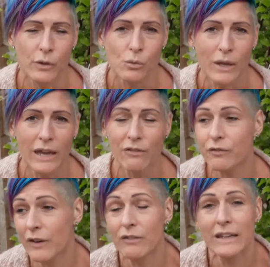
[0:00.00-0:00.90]
they're
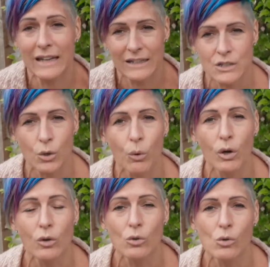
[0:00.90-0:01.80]
very
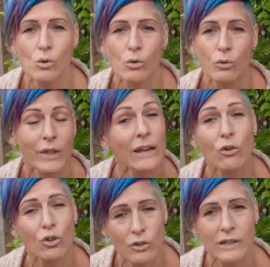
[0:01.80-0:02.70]
inadequate or they're not
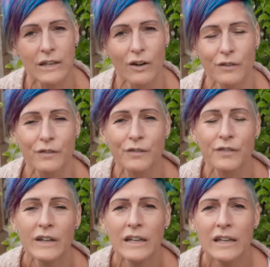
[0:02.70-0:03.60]
good
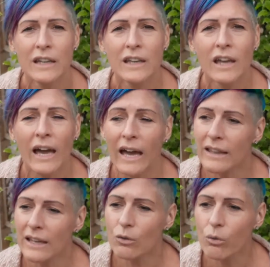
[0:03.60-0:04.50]
enough. And
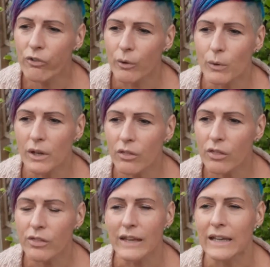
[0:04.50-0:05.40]
then also another
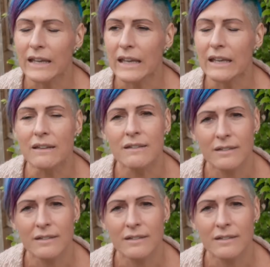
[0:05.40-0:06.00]
thing is